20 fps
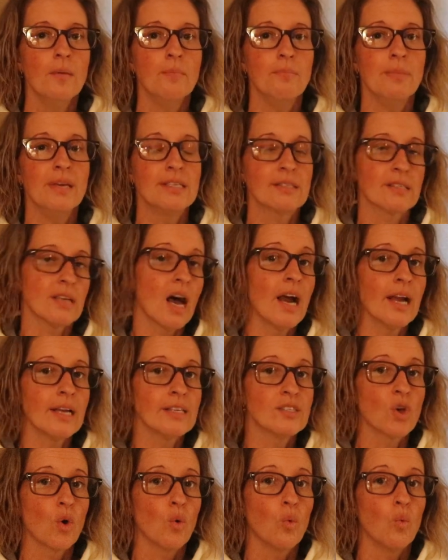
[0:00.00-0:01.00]

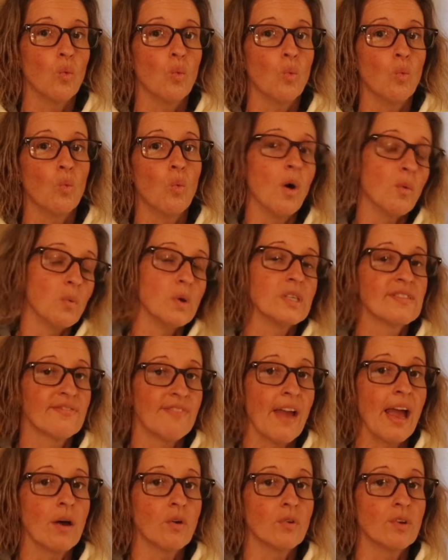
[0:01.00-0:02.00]
besides what was
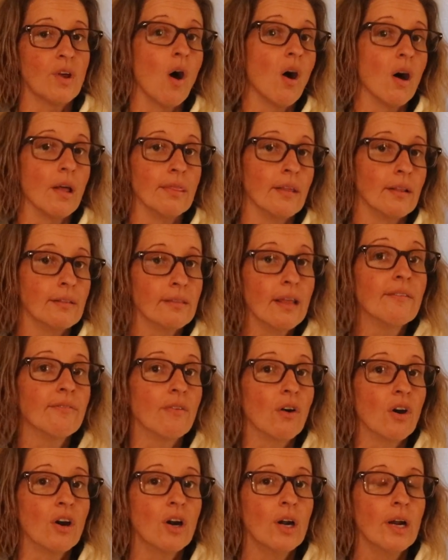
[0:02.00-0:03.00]
found on the
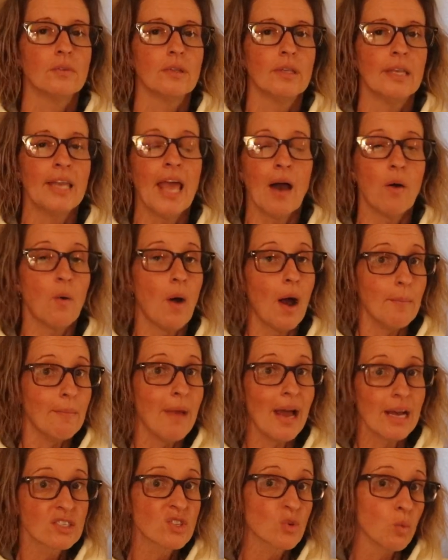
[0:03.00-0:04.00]
liver? Now, a
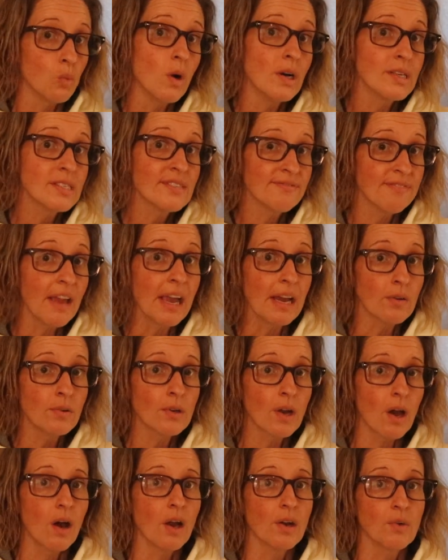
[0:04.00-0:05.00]
mass was
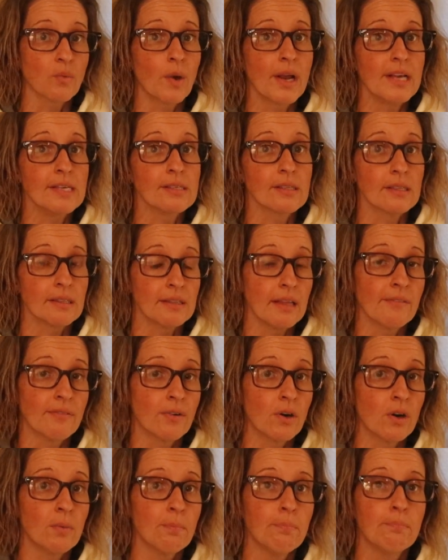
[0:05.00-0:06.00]
found on Ray's
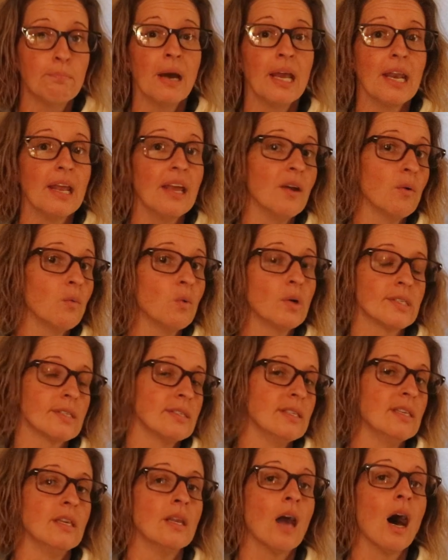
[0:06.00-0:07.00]
liver, but it was
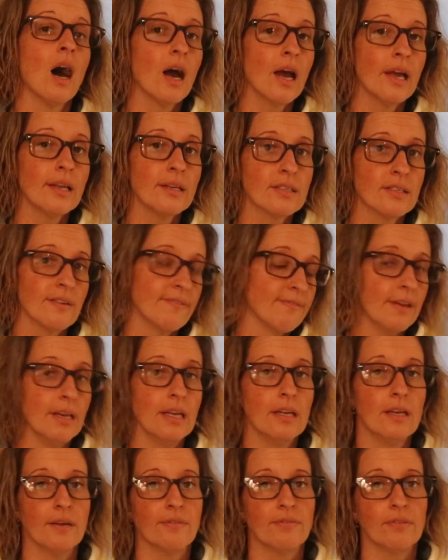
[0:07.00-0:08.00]
not
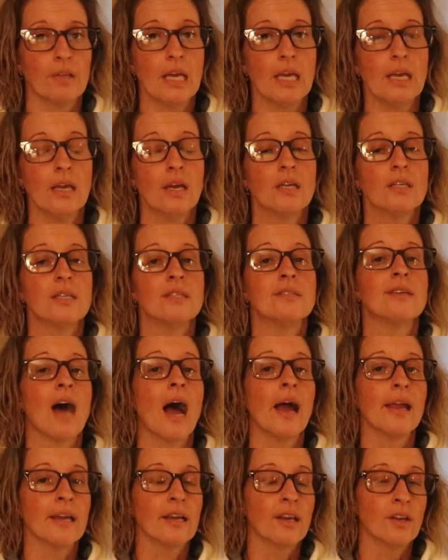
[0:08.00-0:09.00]
definitively
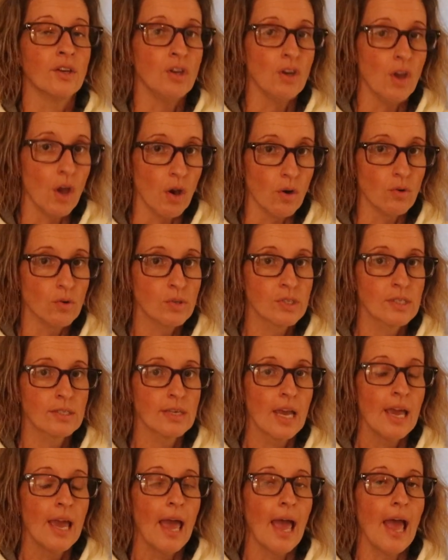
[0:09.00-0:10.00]
diagnosed
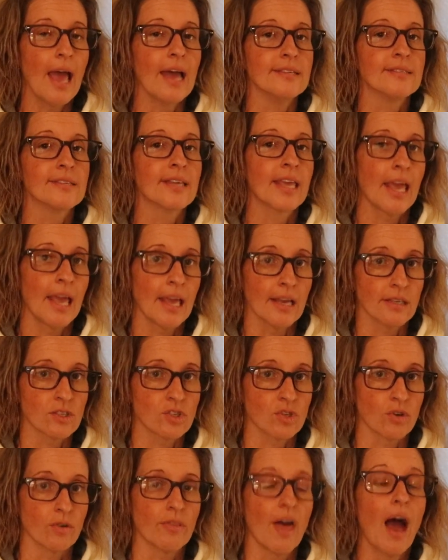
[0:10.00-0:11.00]
as
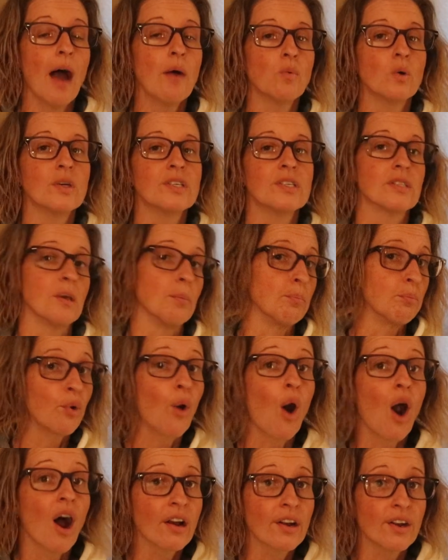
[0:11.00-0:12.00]
cancer. That was the
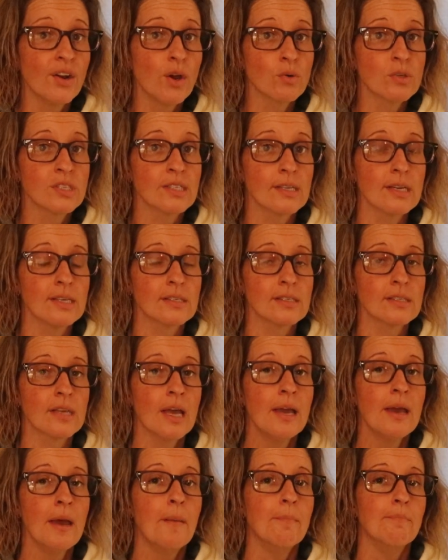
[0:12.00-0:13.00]
prognosis
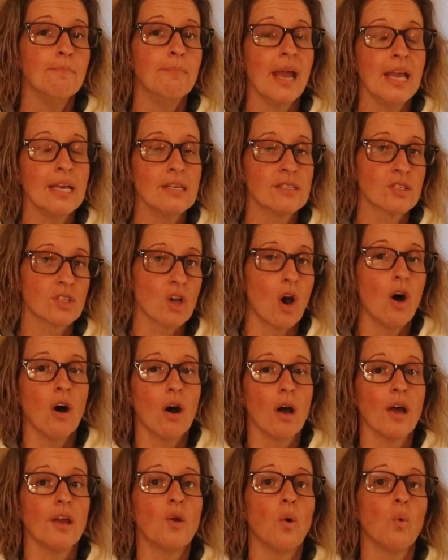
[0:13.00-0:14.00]
based
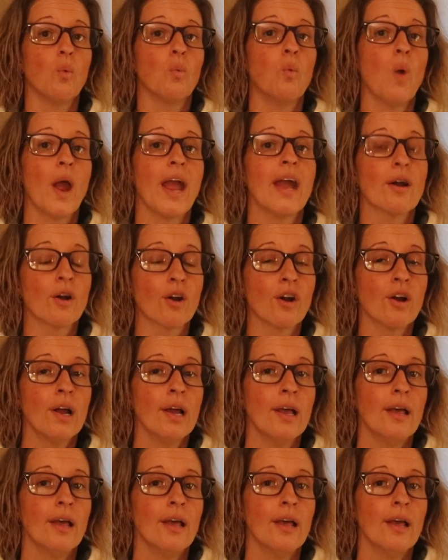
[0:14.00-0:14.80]
on where